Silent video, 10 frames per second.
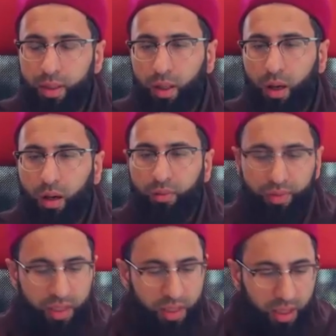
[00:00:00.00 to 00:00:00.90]
of
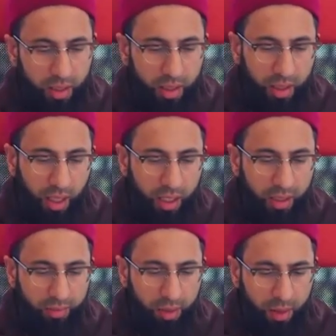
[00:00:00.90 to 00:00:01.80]
this in the
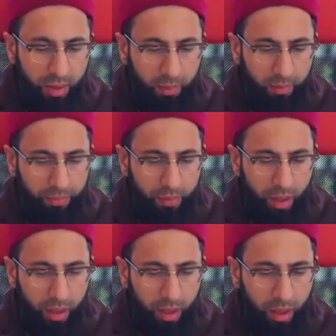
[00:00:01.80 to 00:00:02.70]
Hanafi madhab.
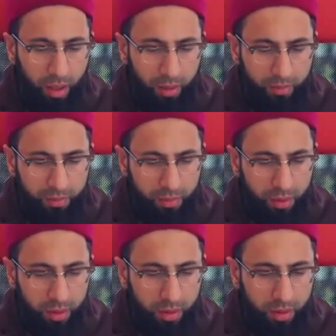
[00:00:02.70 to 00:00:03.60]
Um,
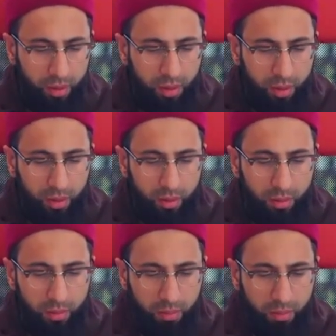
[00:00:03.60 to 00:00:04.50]

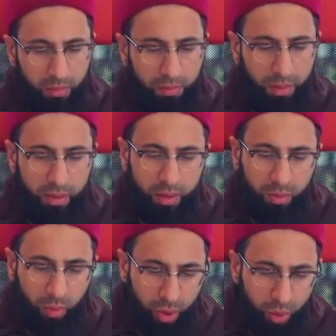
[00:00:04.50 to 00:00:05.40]
but
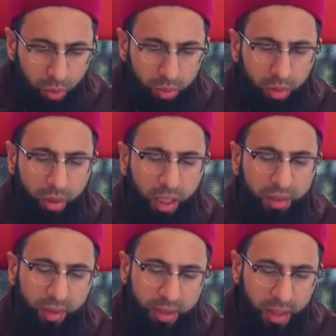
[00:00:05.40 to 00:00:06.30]
when you look
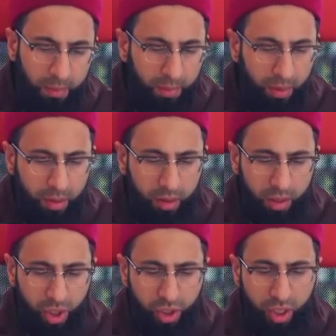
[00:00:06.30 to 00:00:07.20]
at, for example,
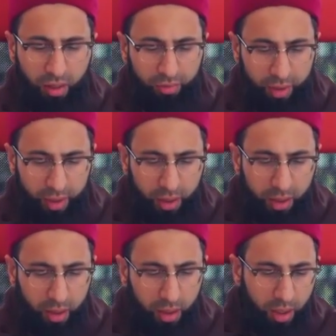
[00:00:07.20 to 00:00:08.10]
the Shafi'i,
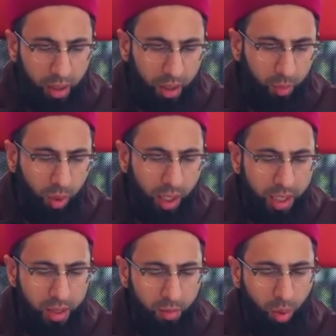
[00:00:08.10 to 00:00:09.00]
Abu
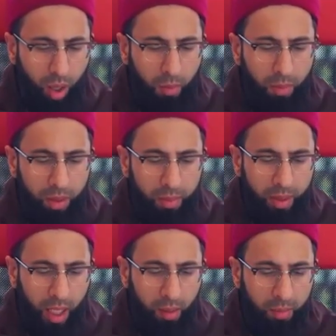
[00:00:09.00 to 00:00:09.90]
Asim Muhammad
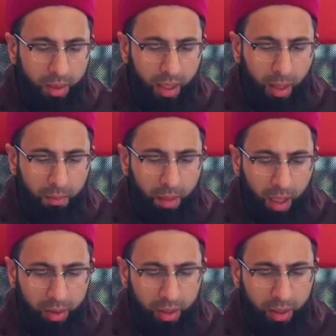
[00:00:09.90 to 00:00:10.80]
bin Ahmad
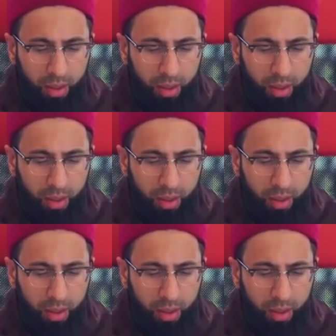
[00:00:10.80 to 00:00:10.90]
al-Abbadi,